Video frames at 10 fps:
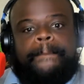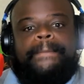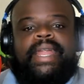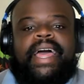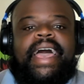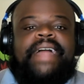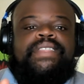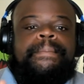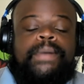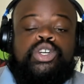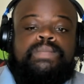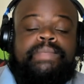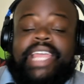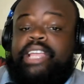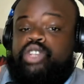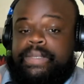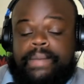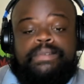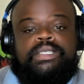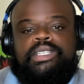But the most dangerous
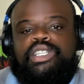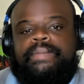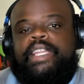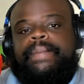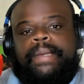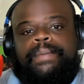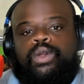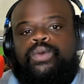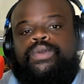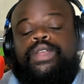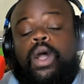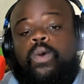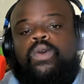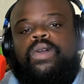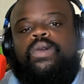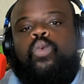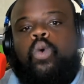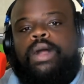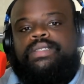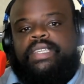people still to me are the people who don't
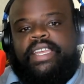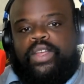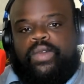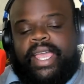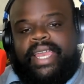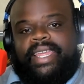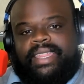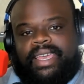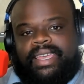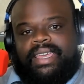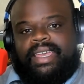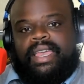want to do anything,